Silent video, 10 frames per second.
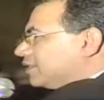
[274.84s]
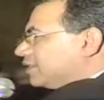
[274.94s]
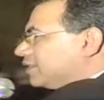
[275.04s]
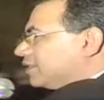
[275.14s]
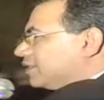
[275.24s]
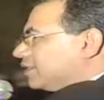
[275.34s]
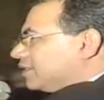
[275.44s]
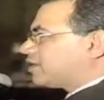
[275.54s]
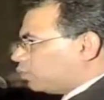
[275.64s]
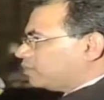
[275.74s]
site as a
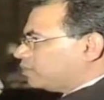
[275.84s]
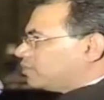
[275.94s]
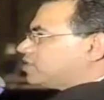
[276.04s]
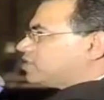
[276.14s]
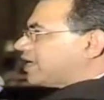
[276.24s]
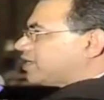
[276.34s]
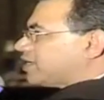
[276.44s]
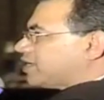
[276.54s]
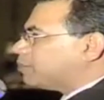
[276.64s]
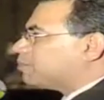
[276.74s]
platform,
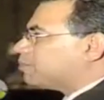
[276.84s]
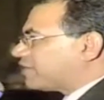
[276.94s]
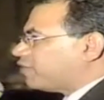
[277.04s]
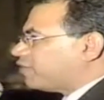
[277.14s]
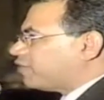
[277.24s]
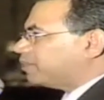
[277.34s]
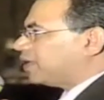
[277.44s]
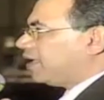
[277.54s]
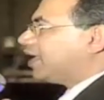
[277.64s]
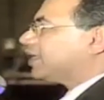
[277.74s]
can discuss,
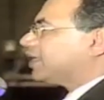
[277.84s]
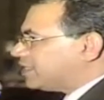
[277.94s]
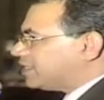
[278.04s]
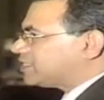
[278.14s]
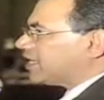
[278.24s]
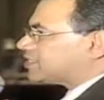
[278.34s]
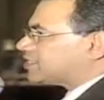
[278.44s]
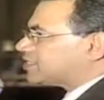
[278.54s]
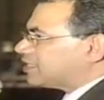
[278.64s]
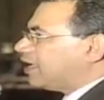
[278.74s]
can post success
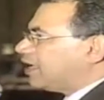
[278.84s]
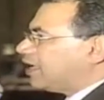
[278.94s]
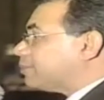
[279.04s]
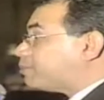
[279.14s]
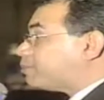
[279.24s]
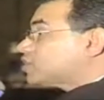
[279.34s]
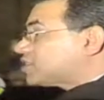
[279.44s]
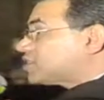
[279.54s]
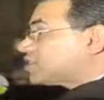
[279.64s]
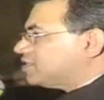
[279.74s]
stories, and
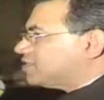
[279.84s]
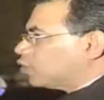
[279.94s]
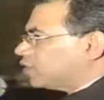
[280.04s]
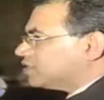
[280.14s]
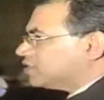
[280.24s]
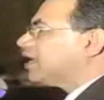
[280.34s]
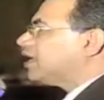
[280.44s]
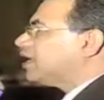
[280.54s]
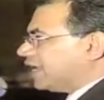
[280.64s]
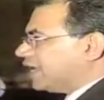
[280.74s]
so on and so forth.
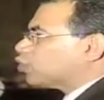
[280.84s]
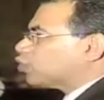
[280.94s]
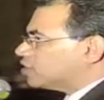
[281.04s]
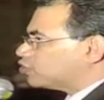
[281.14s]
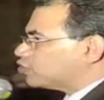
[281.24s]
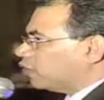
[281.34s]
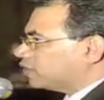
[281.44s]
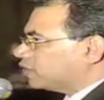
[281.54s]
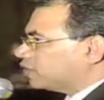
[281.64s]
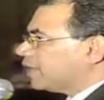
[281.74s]
So when we come
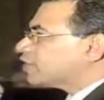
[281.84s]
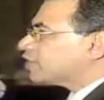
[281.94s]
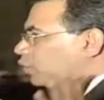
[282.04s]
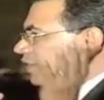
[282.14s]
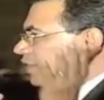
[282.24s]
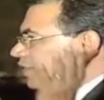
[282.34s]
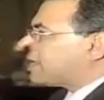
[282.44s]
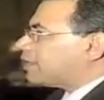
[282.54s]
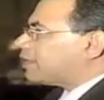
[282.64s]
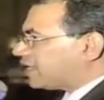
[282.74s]
back here together, it's
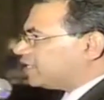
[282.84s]
that much